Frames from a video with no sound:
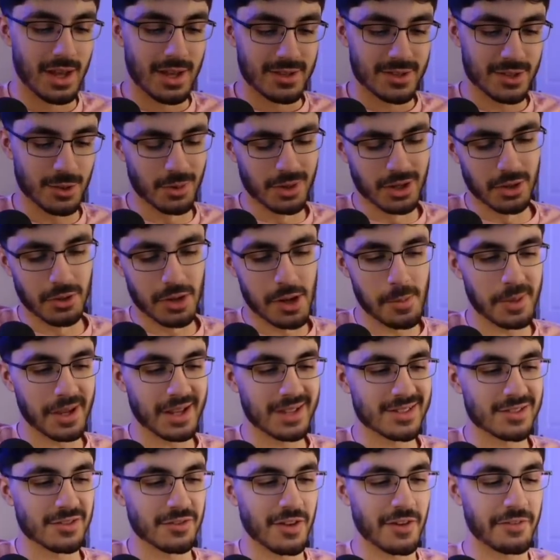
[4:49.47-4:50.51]
So we're going up
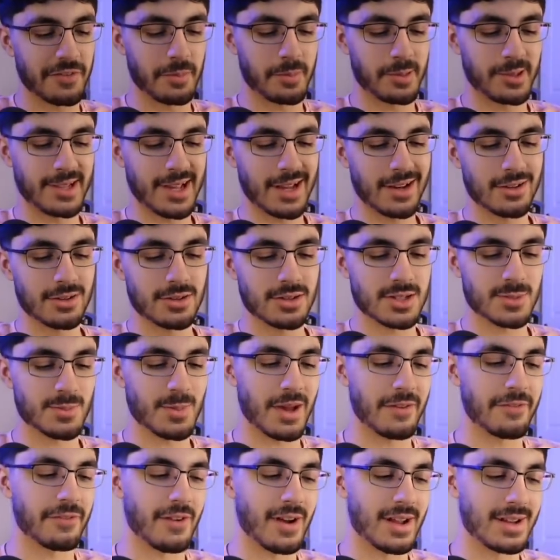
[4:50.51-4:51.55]
against Fluffy Potato. He's
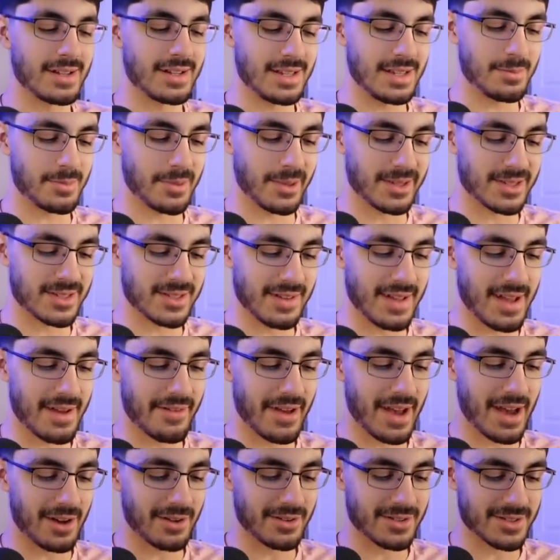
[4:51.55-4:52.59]
my friend. He plays
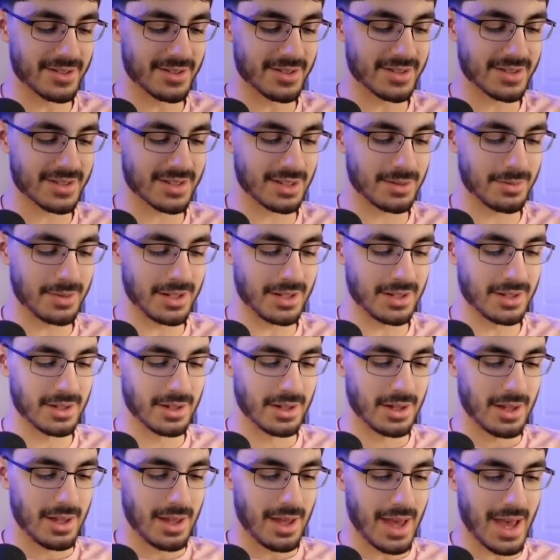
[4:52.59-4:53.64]
Lava Hound, so this is going to be
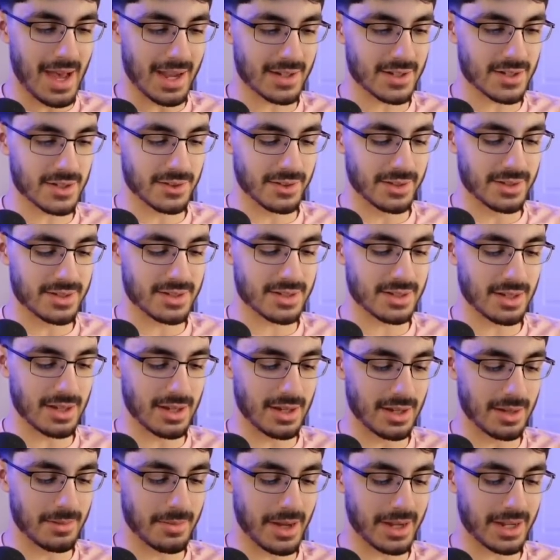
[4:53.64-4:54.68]
Excellent.
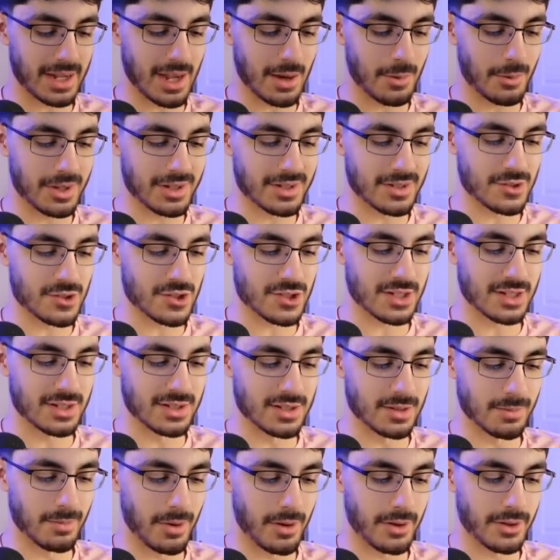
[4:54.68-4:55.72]
I can't wait to just get
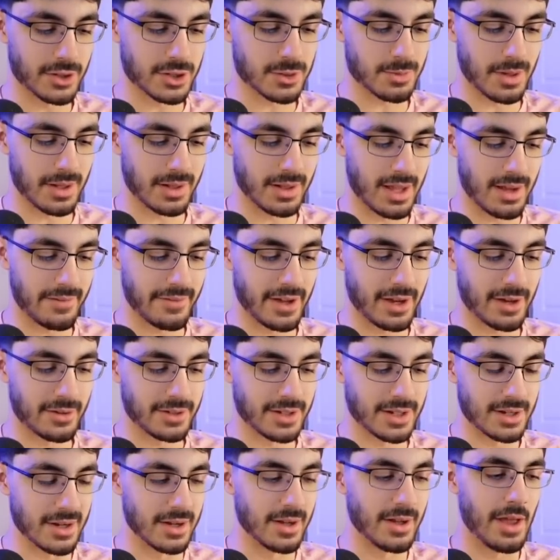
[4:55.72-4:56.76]
demolished by Lava
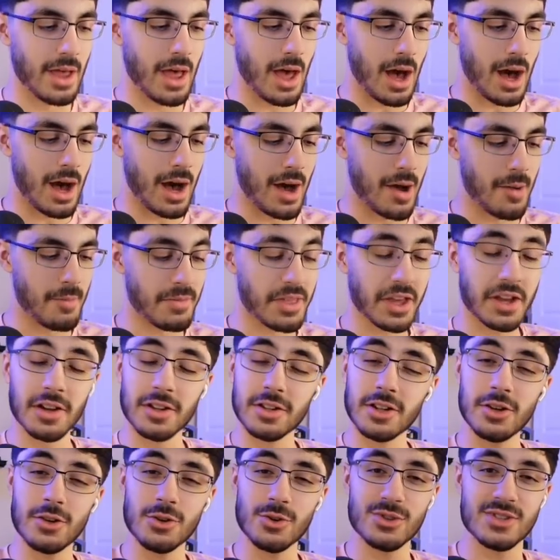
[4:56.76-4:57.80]
Hound here. The
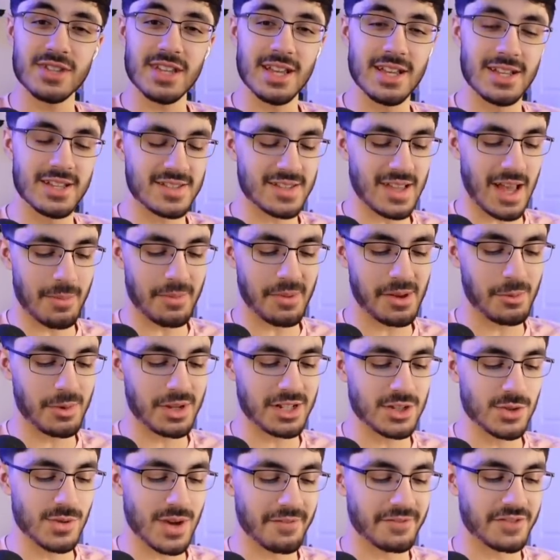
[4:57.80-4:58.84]
good news is, I mean, we
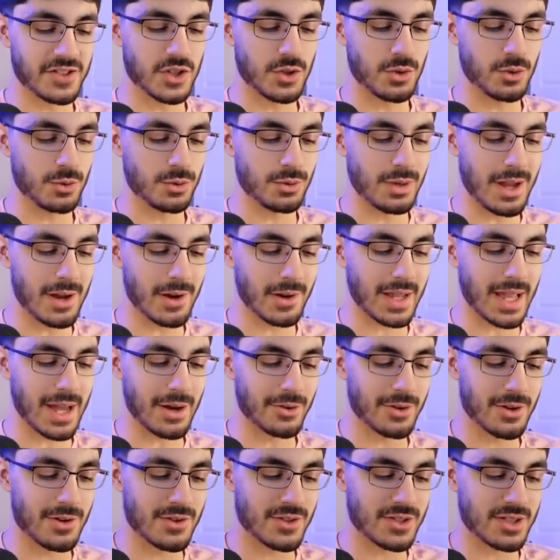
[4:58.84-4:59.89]
do have 2 air
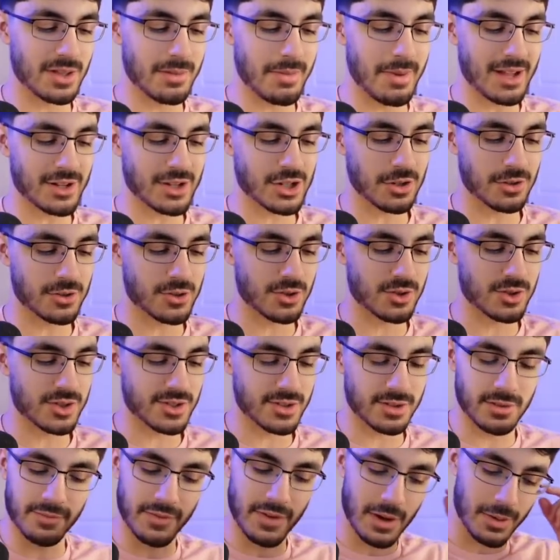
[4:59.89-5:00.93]
counters. The Magic Archer's
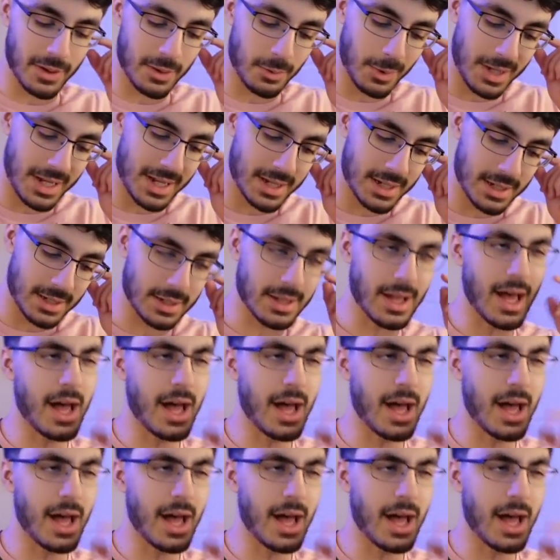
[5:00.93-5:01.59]
very weak.